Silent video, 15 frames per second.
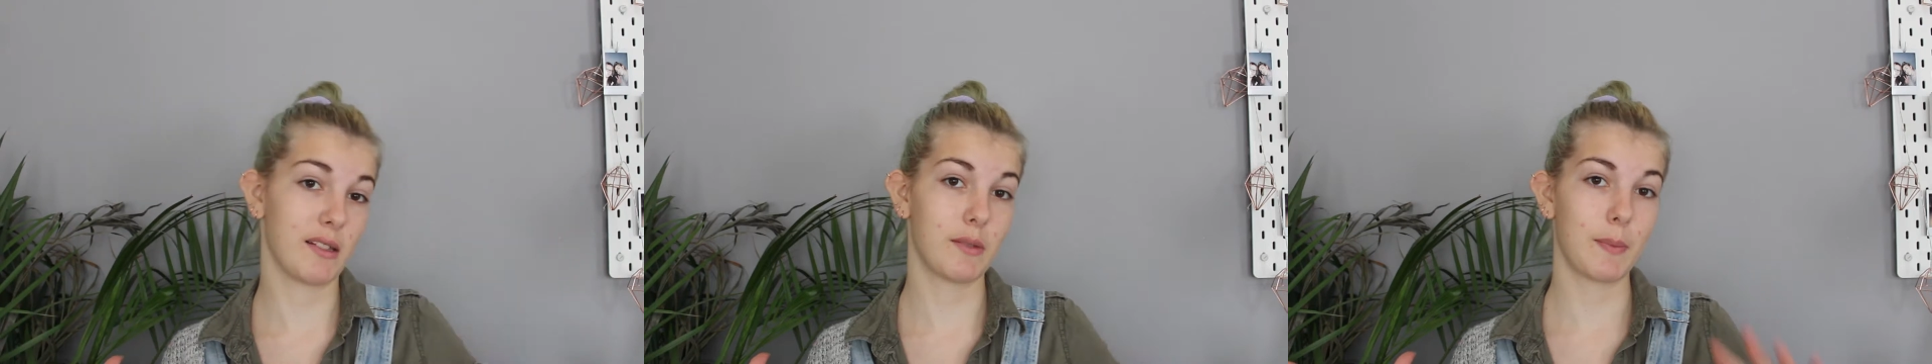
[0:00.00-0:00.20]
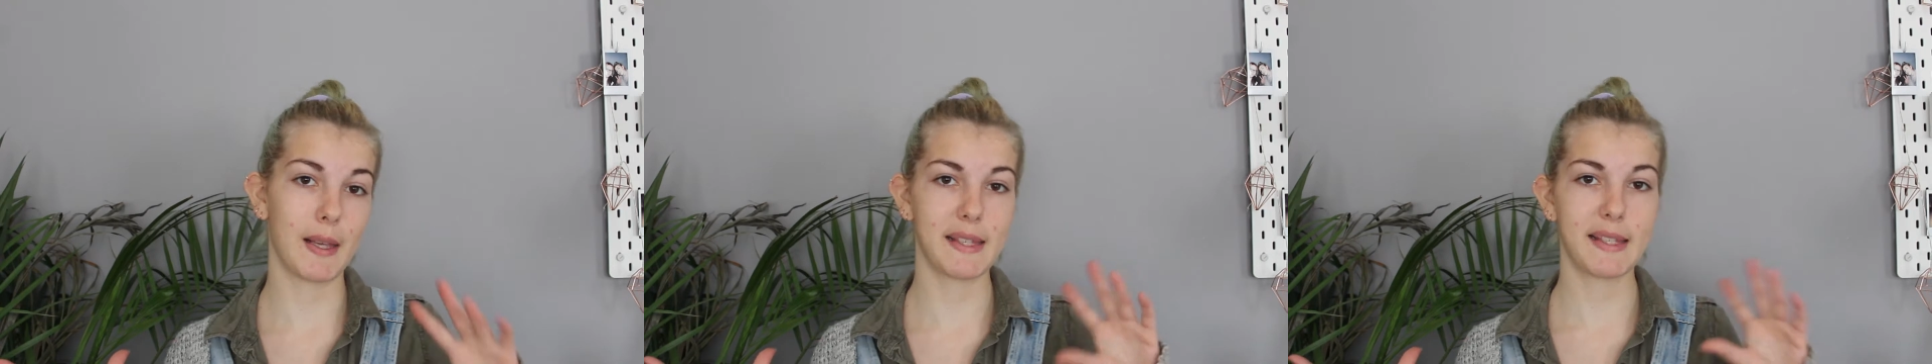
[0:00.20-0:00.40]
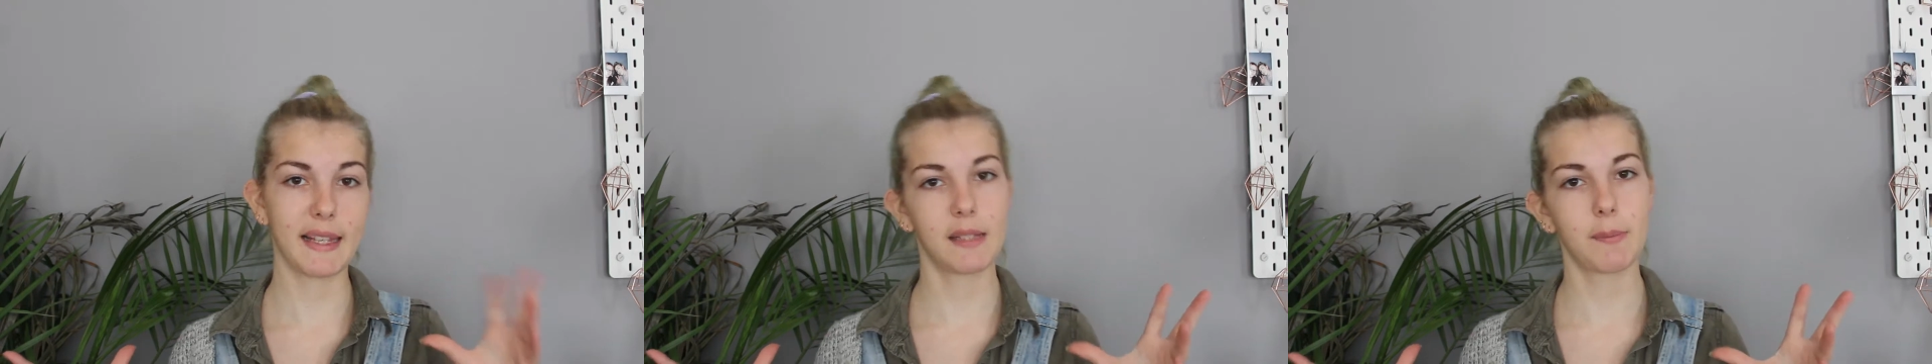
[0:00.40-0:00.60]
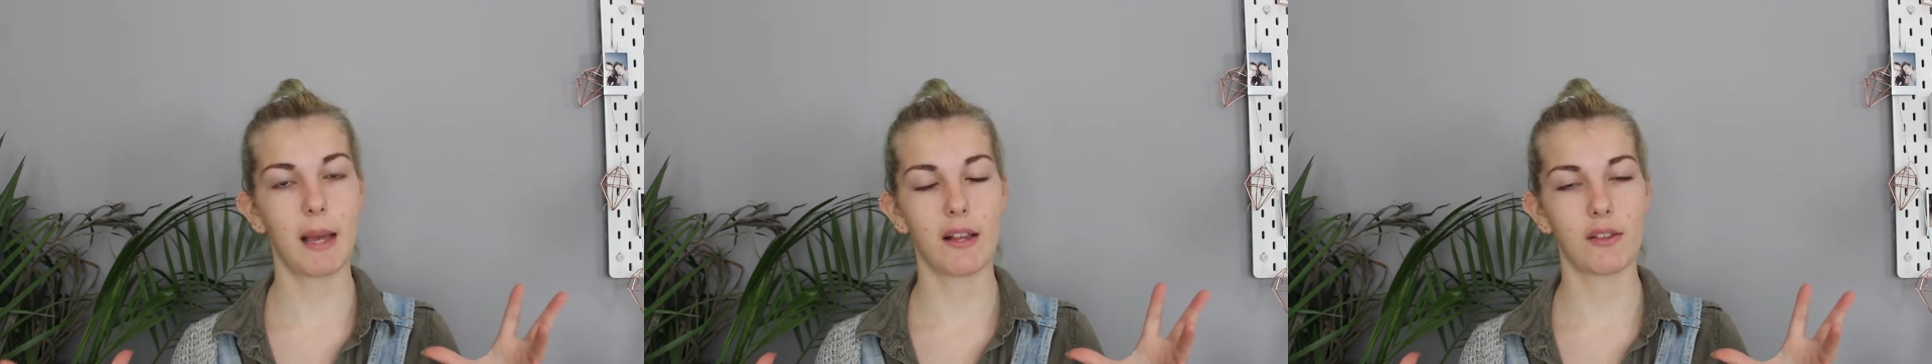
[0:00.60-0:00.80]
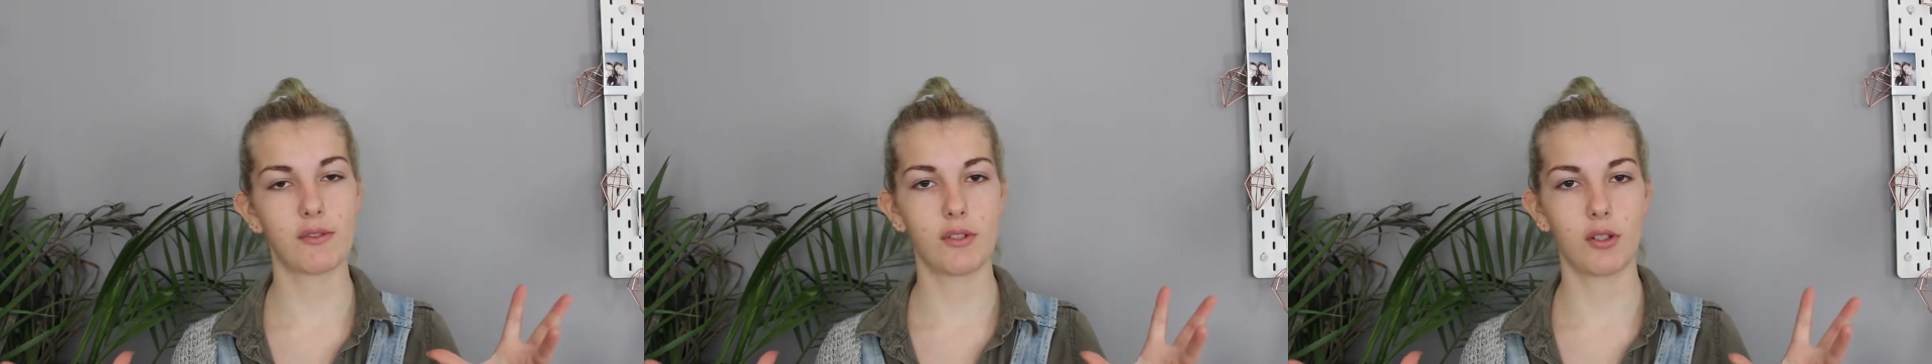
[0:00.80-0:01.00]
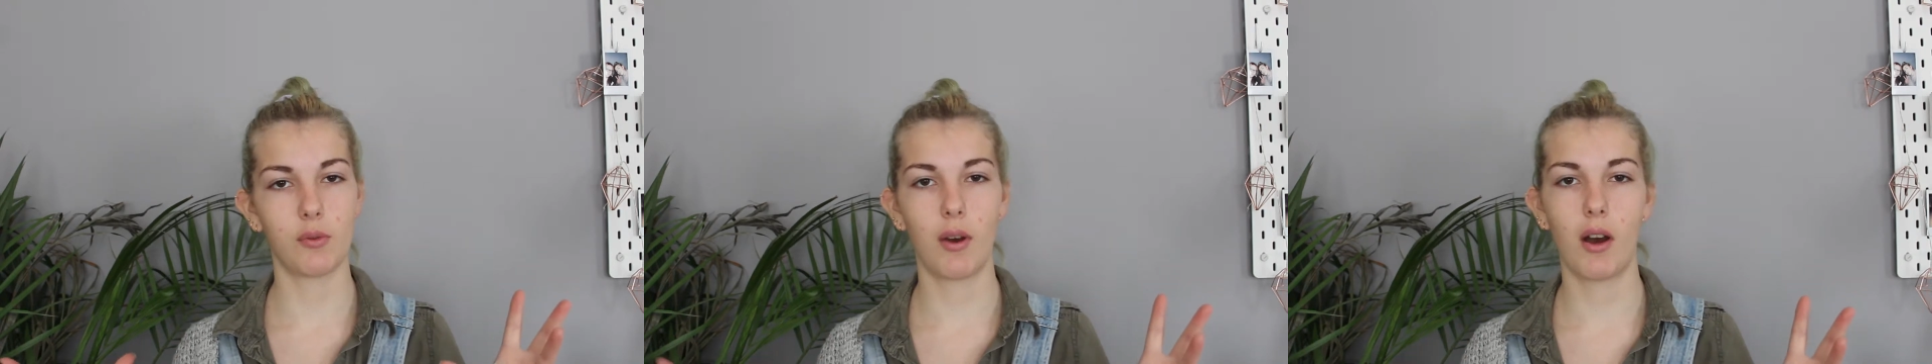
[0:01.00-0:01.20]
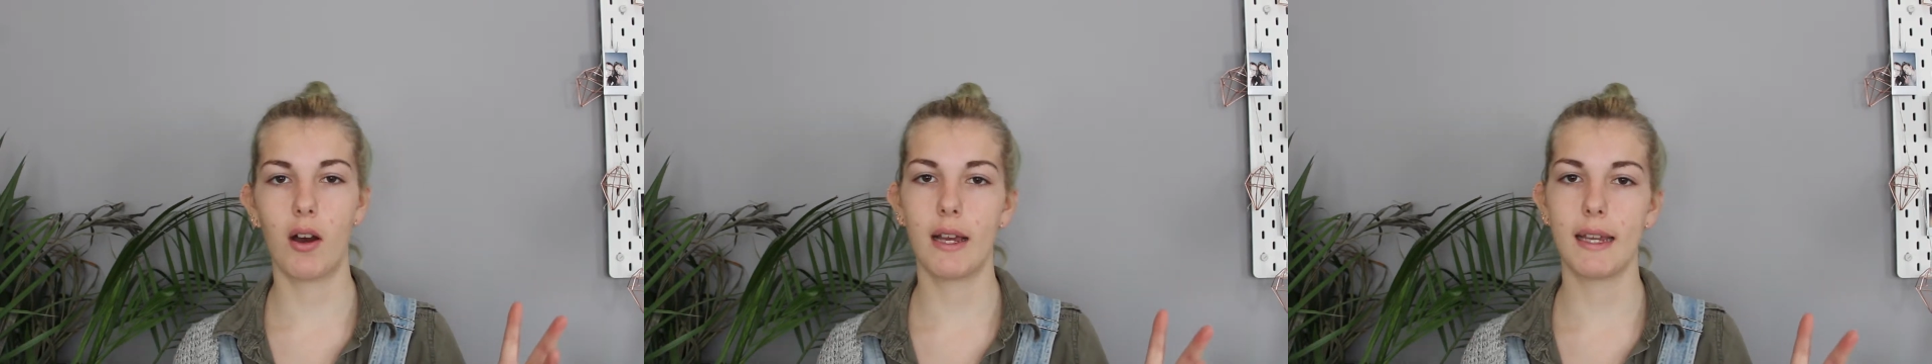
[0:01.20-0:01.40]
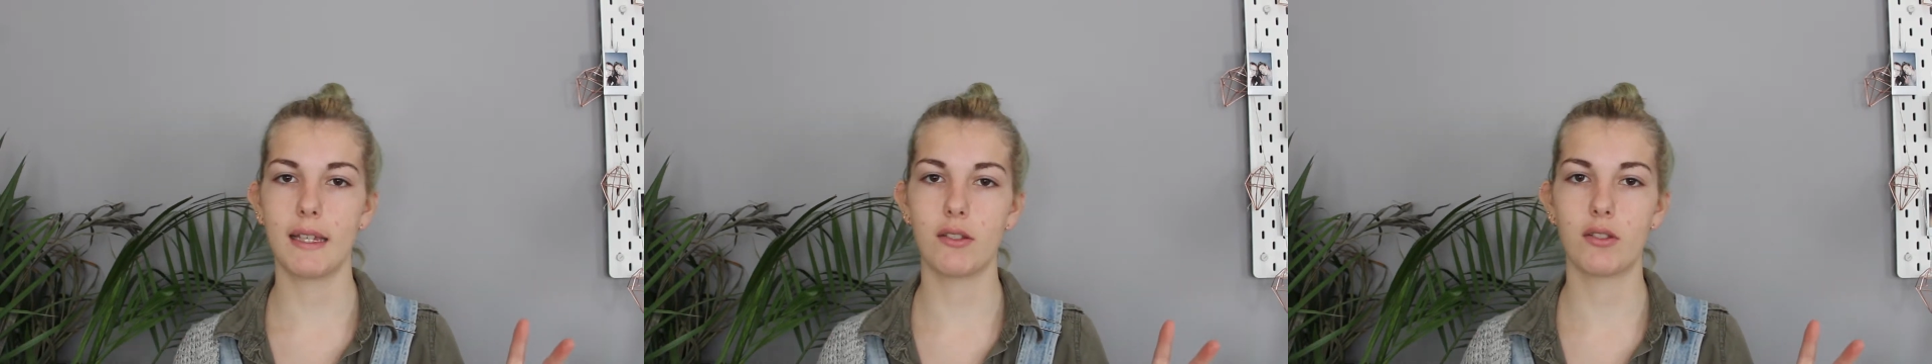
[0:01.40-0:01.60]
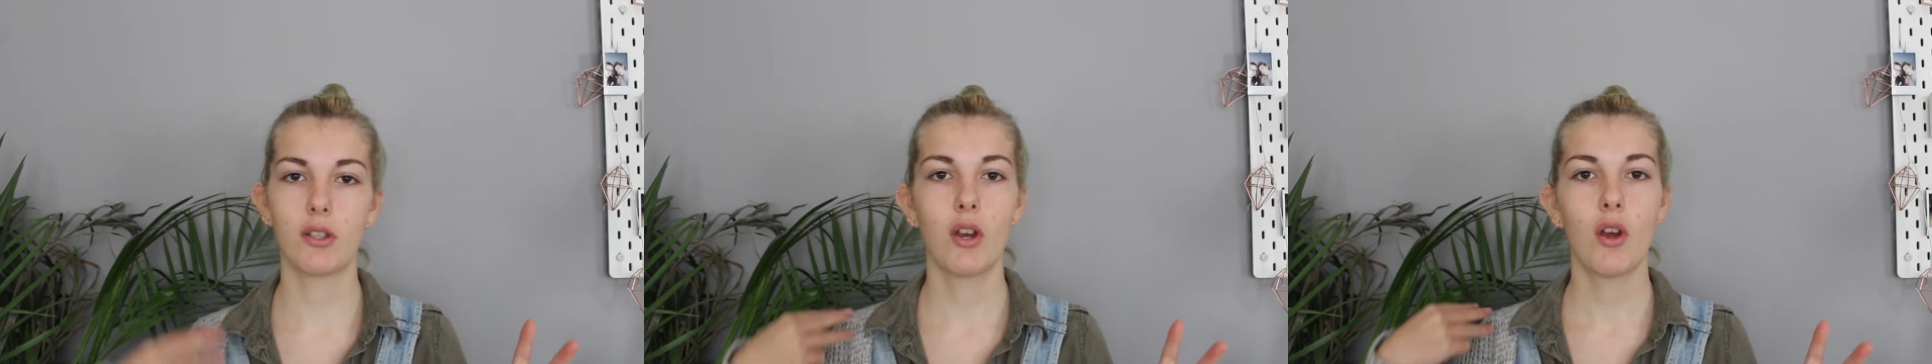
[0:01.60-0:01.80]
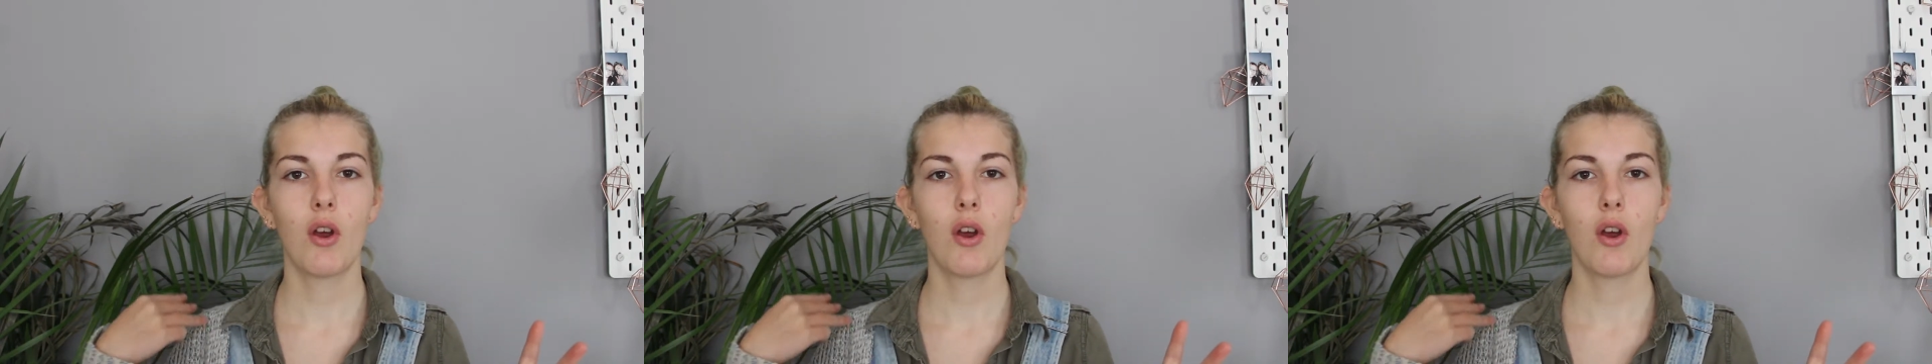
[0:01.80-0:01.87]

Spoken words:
it's about £6 for 2 hides,